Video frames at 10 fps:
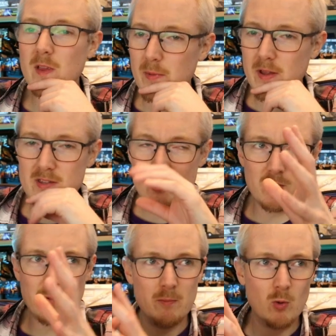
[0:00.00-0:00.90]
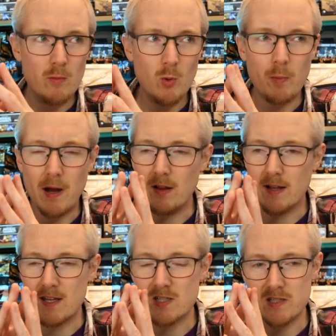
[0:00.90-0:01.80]
only way this could have been more mobile, I
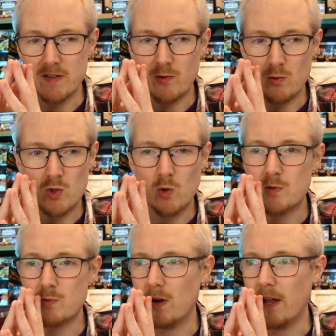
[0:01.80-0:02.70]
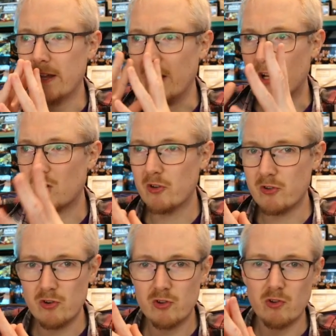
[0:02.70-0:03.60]
guess, is if your troops were like in
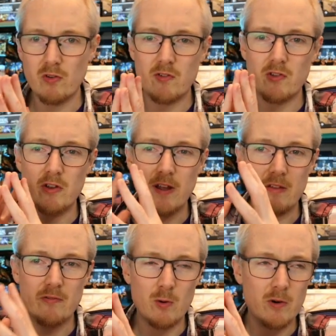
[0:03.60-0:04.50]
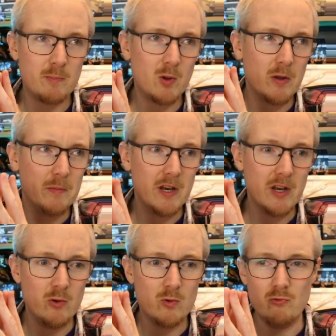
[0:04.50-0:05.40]
cursors, because obviously you get the forward deployment
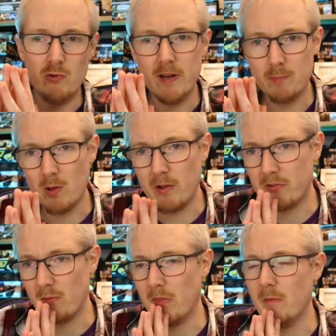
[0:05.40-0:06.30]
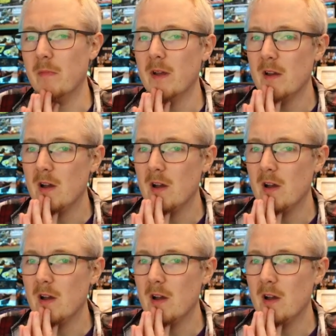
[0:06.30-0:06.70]
and you could redeploy some of them.